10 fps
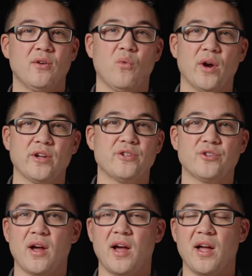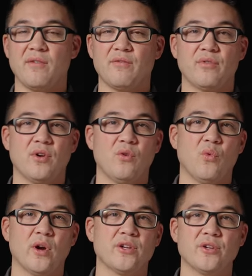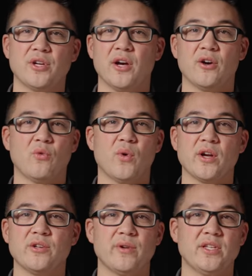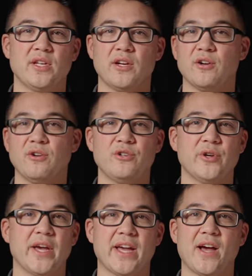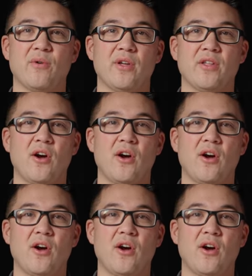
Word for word: where you drive, where you go, where you eat dinner, who you hang out with,